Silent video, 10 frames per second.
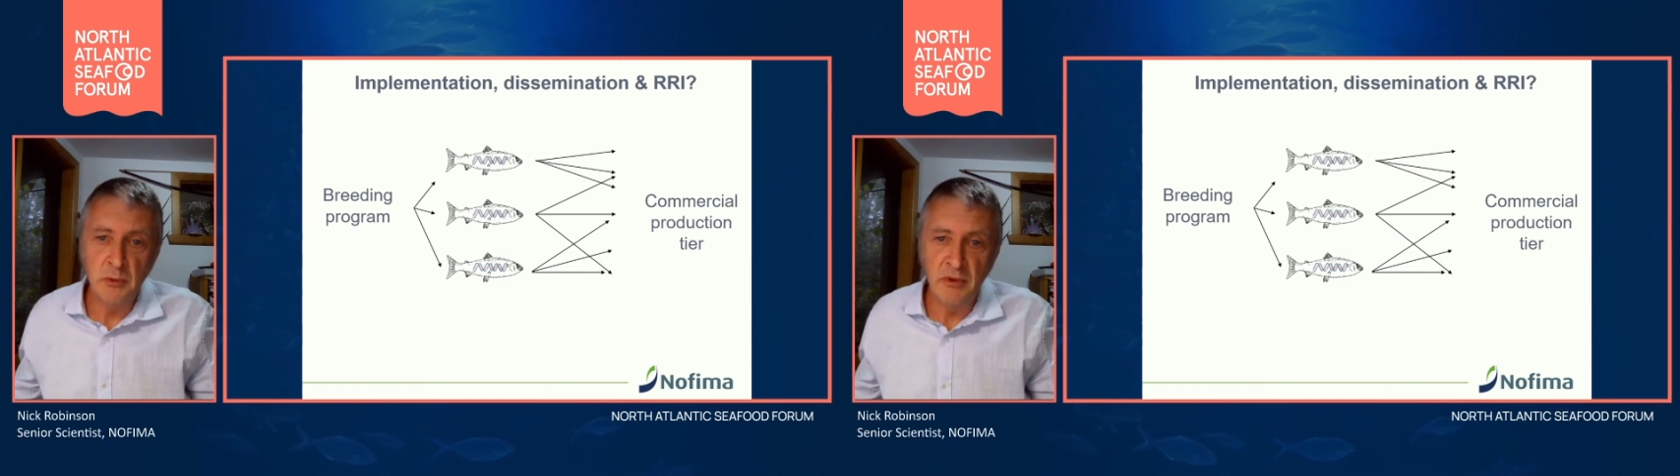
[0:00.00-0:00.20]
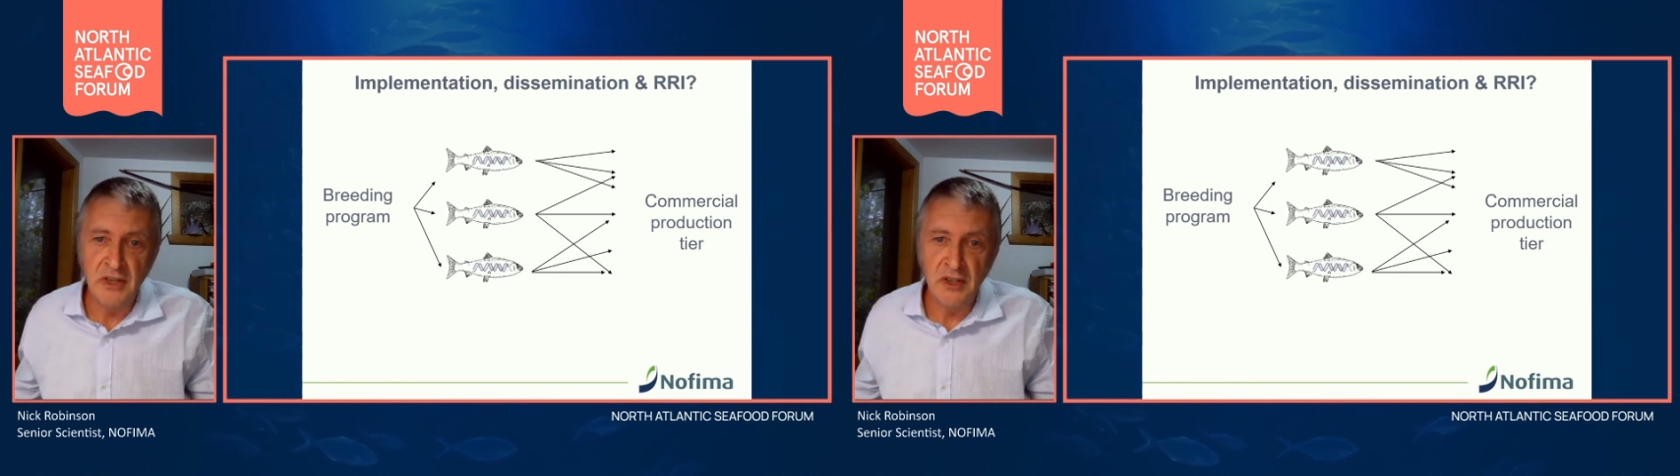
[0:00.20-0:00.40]

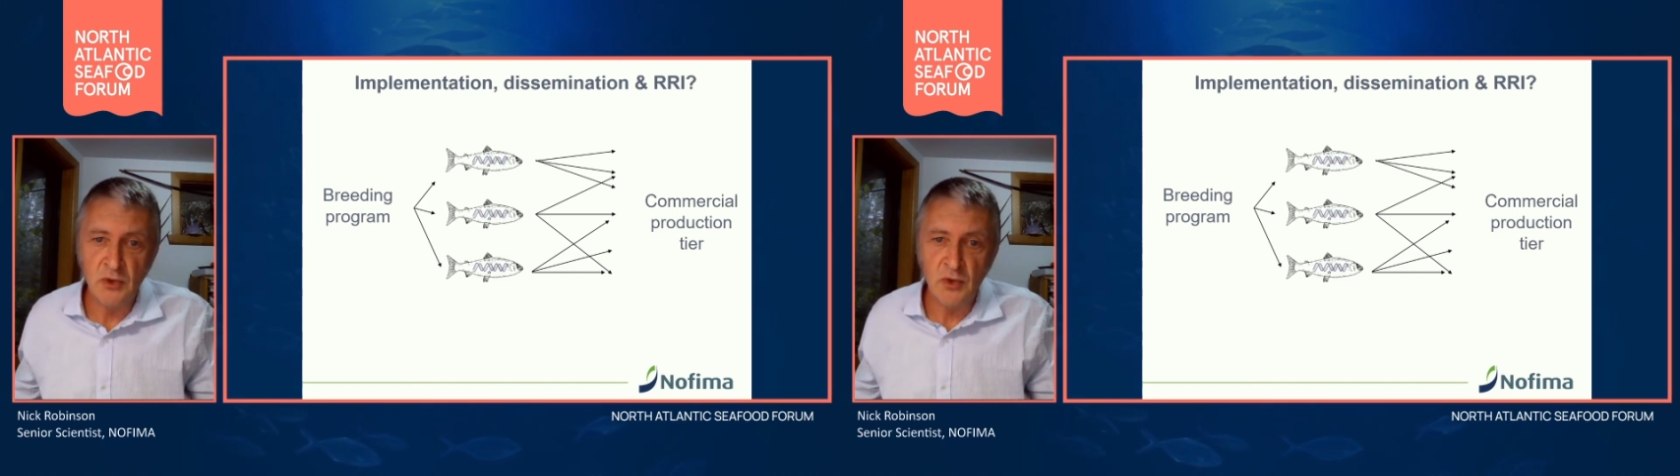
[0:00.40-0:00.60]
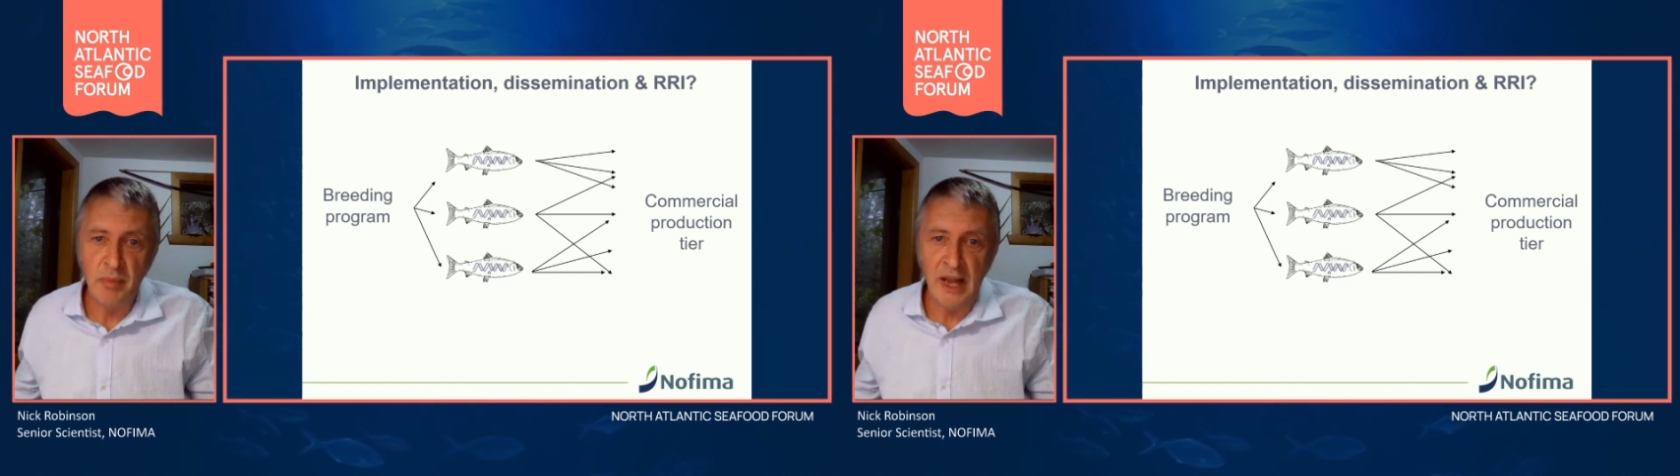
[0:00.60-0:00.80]
with
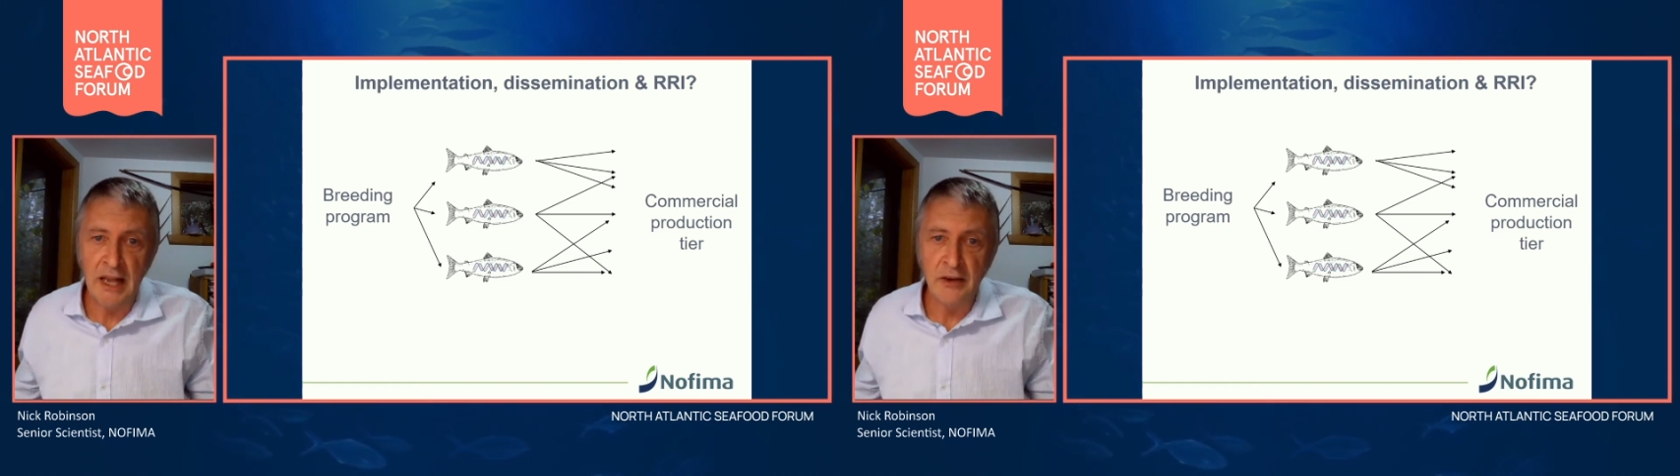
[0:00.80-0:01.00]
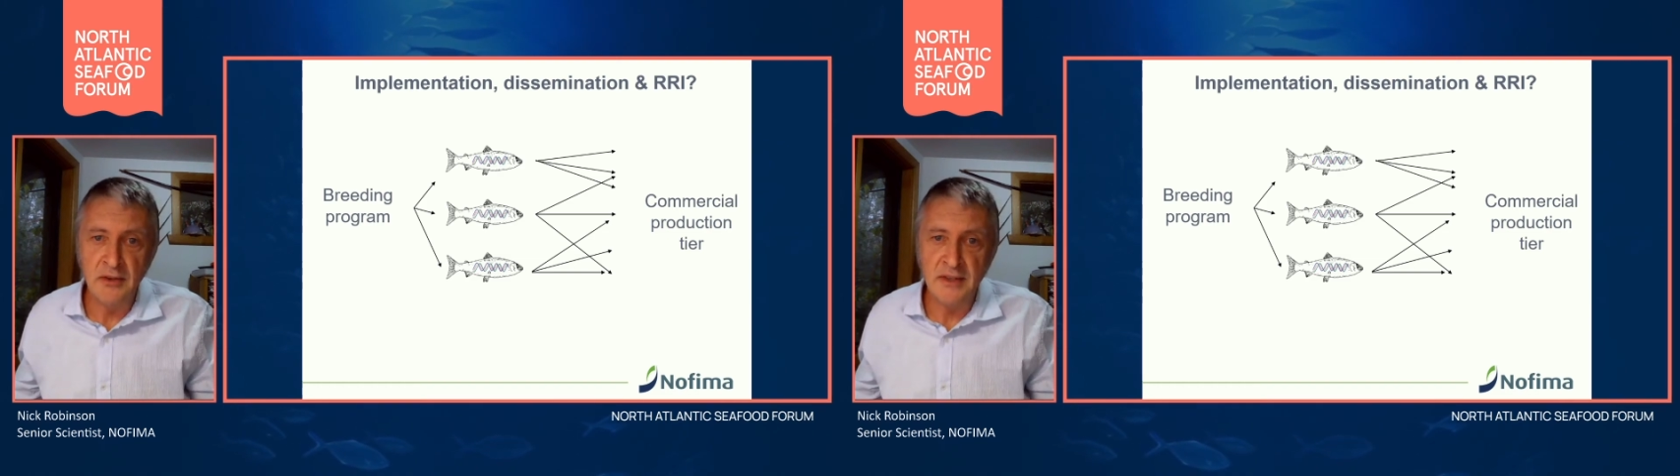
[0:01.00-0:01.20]
industry
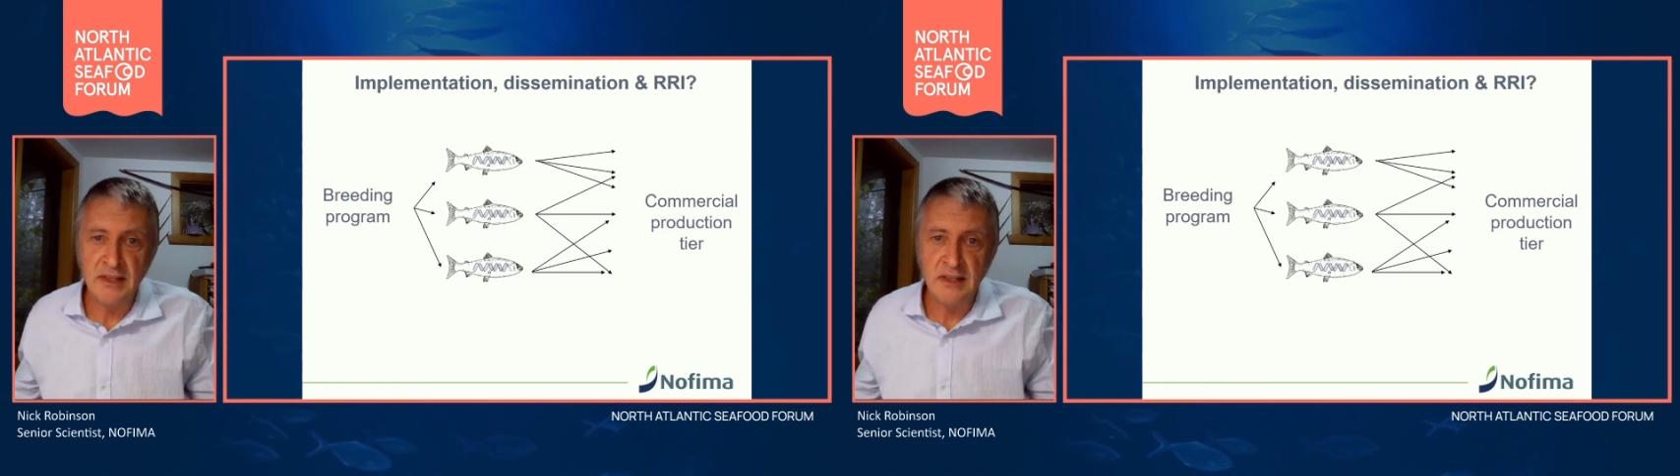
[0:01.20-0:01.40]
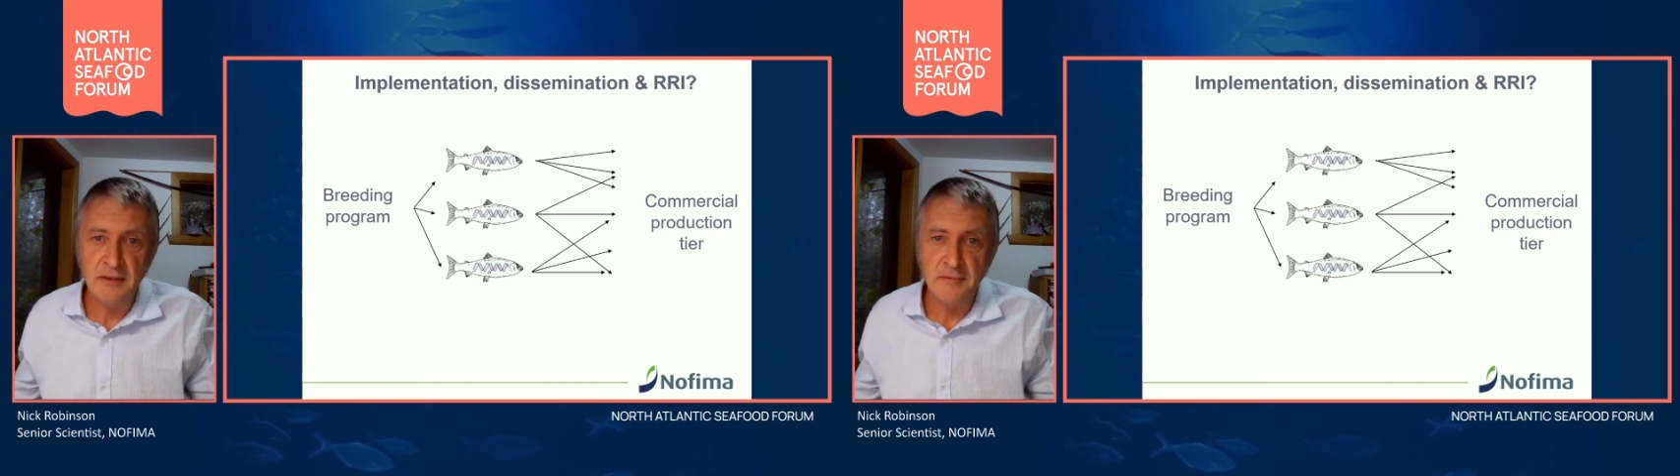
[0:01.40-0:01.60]

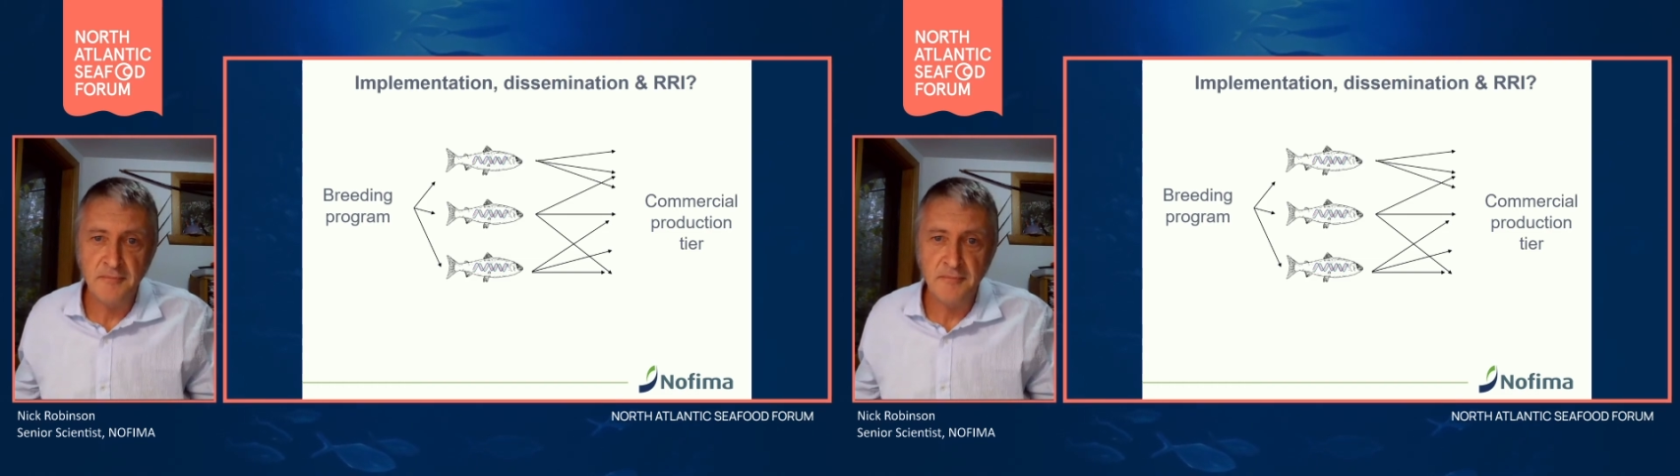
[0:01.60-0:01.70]
partners.